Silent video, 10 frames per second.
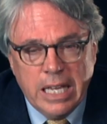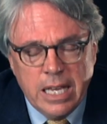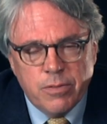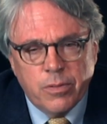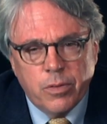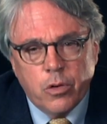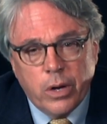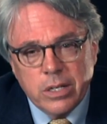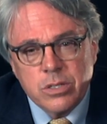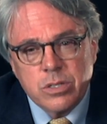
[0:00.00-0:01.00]
eve of the
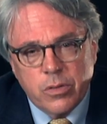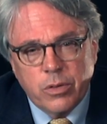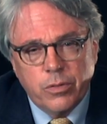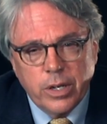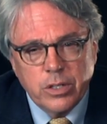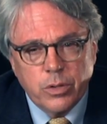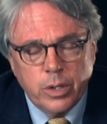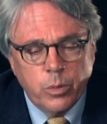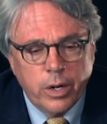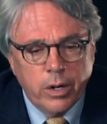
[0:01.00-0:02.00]
greatest Southern
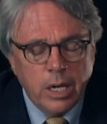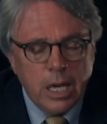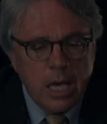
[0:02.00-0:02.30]
victory where